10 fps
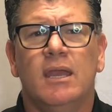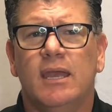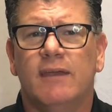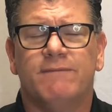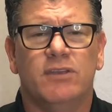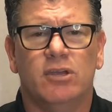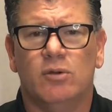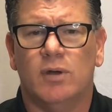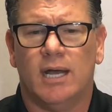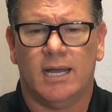If
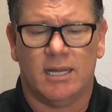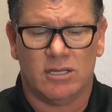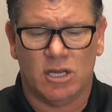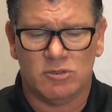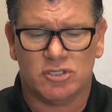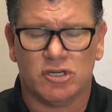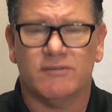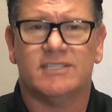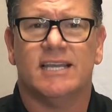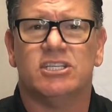you go
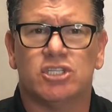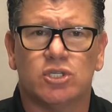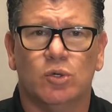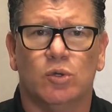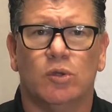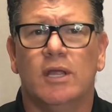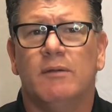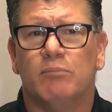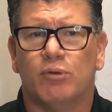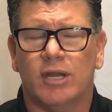service a school,
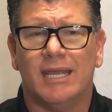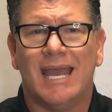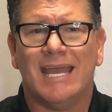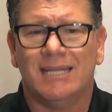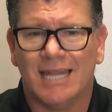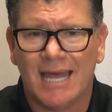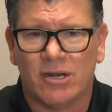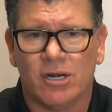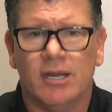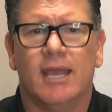bring a
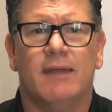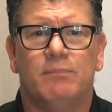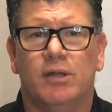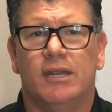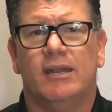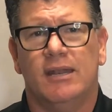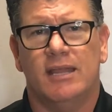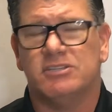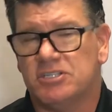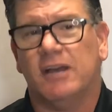letter and put it in,
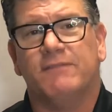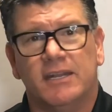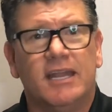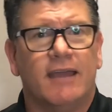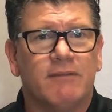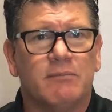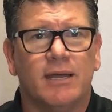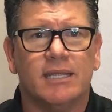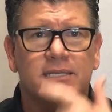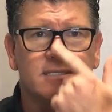and stuff it into
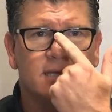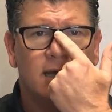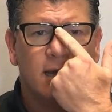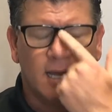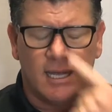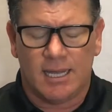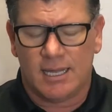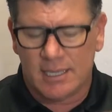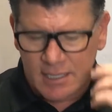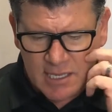everybody's
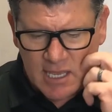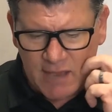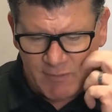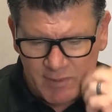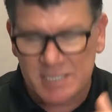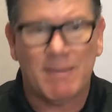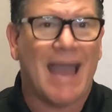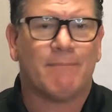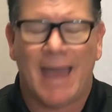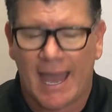
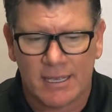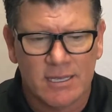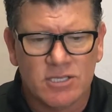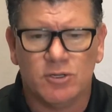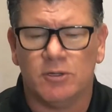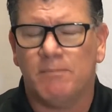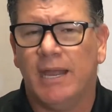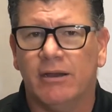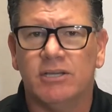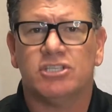backpack, so the
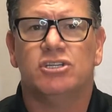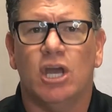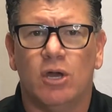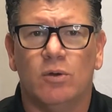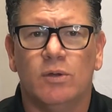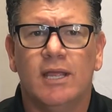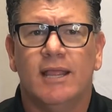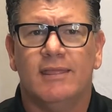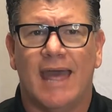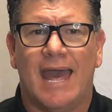parents know
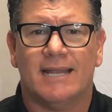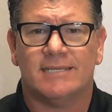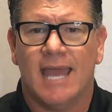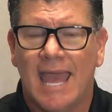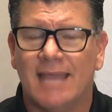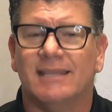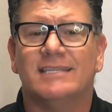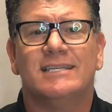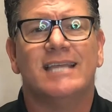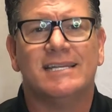that, hey,
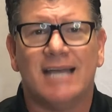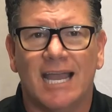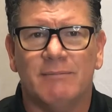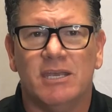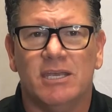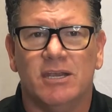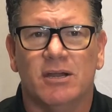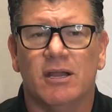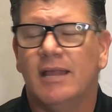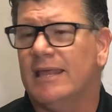this is a time of
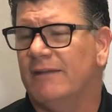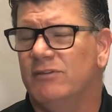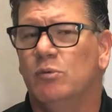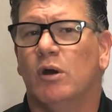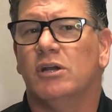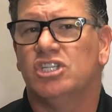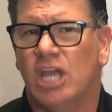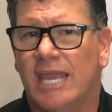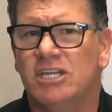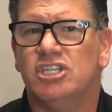year that if you are
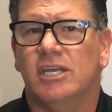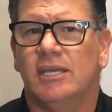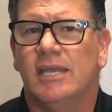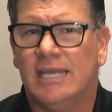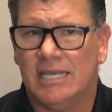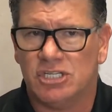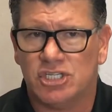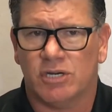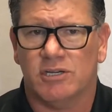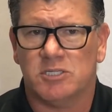changing
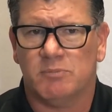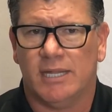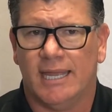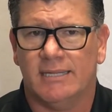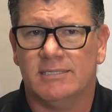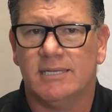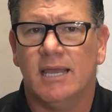insurance plans,